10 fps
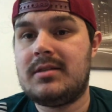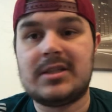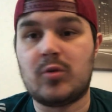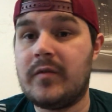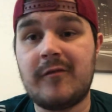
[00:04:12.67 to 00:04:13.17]

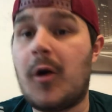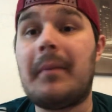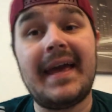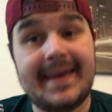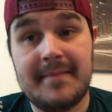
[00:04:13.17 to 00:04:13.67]
That's all we've got
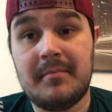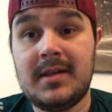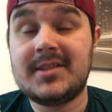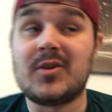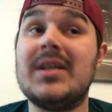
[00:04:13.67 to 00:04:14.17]
to pay him.
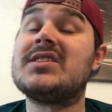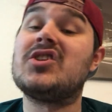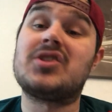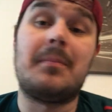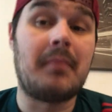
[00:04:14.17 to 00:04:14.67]
So it's
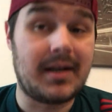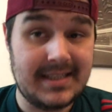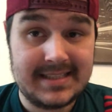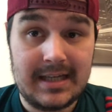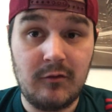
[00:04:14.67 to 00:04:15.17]
just a
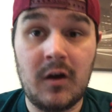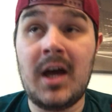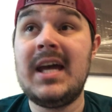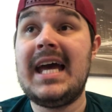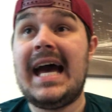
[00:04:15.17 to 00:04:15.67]
money saver.